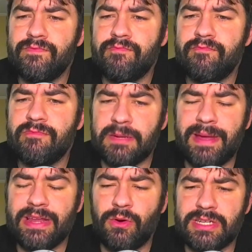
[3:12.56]

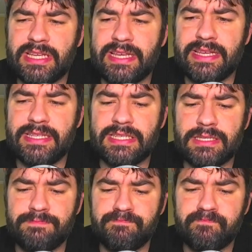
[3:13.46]
Jamaine Ortiz
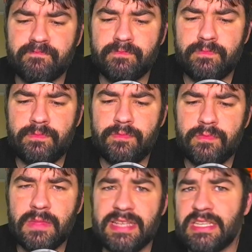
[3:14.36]

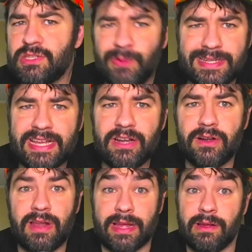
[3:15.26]
is a switch hitter,
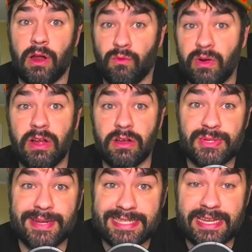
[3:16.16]
like a real
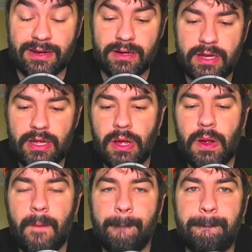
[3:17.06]
switch hitter.
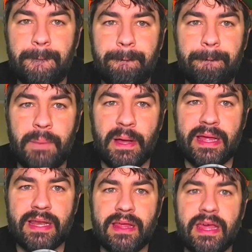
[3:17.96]

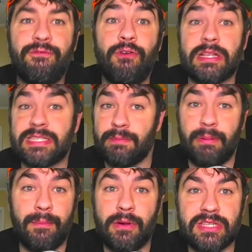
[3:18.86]
But he fought southpaw
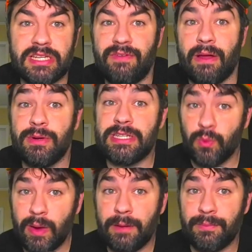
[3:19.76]
most of this fight, which is
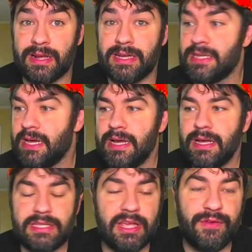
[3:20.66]
weird because
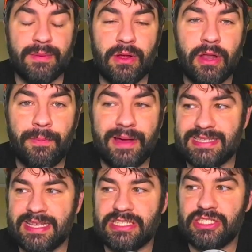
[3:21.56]
Teofimo Lopez
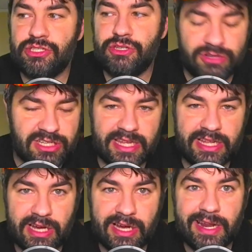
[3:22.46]
is usually
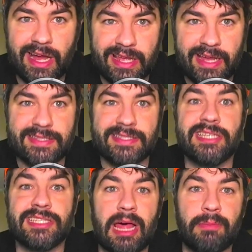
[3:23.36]
good against the
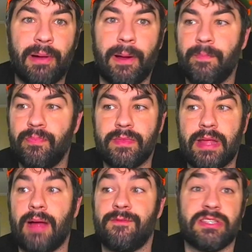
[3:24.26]
southpaw.
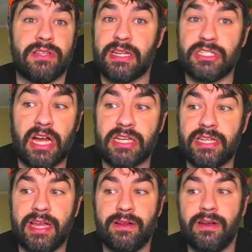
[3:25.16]
Obviously, you got Josh
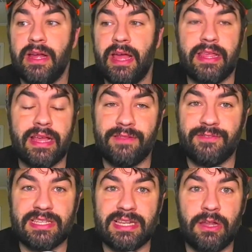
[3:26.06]
Taylor and you got
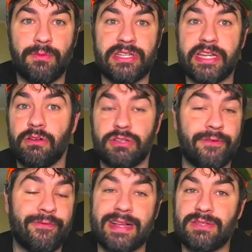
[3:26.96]
Vasyl Lomachenko, two
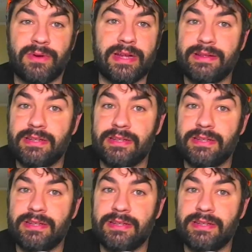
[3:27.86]
fights where he